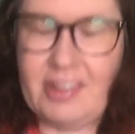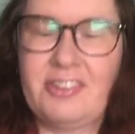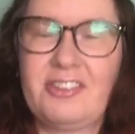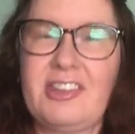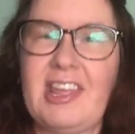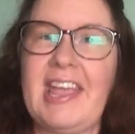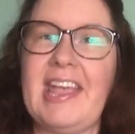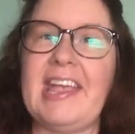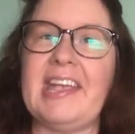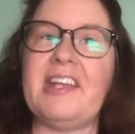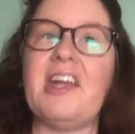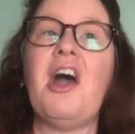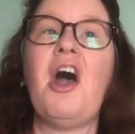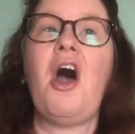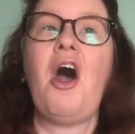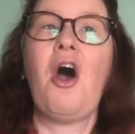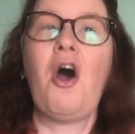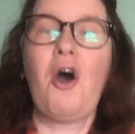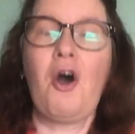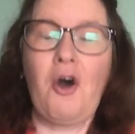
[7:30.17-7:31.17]
Sing.
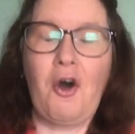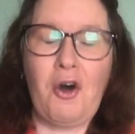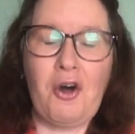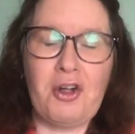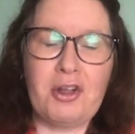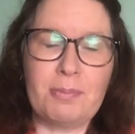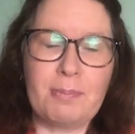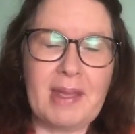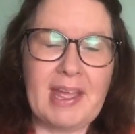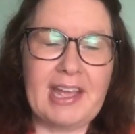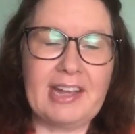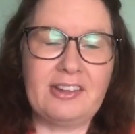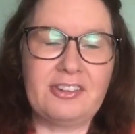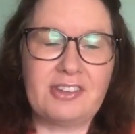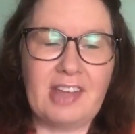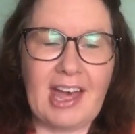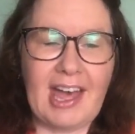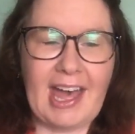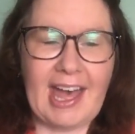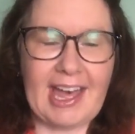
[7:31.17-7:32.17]
Old
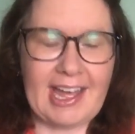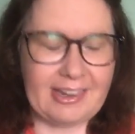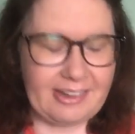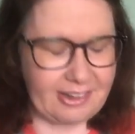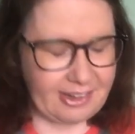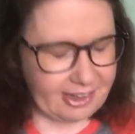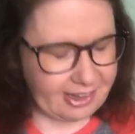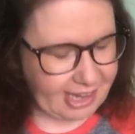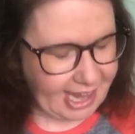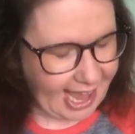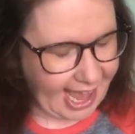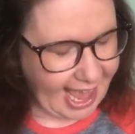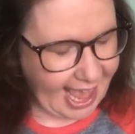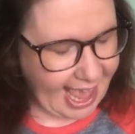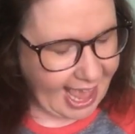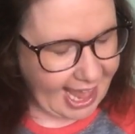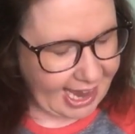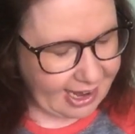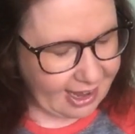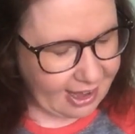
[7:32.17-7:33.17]
MacDonald
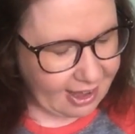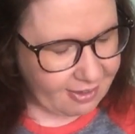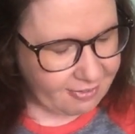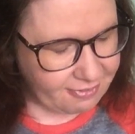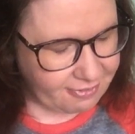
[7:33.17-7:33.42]
had a